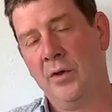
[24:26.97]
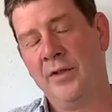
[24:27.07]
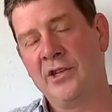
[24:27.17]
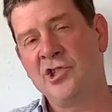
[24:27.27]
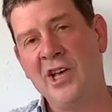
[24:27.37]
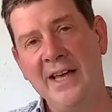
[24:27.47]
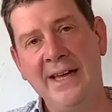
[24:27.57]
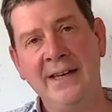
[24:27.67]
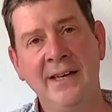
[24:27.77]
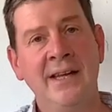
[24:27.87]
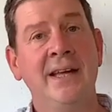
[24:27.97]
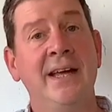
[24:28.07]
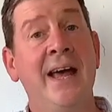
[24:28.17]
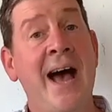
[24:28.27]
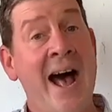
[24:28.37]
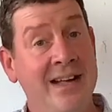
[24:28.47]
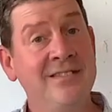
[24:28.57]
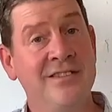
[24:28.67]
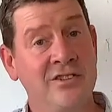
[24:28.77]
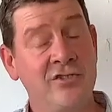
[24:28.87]
the chain,
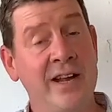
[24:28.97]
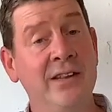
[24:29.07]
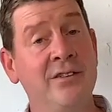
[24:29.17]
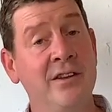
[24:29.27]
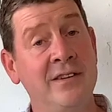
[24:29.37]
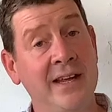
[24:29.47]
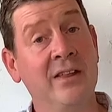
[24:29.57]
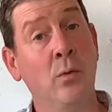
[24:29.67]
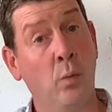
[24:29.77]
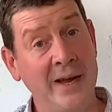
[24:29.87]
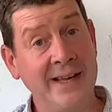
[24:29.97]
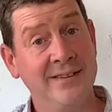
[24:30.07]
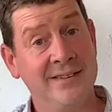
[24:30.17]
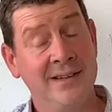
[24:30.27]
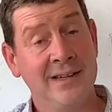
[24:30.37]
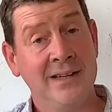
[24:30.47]
has the strength to take the weight.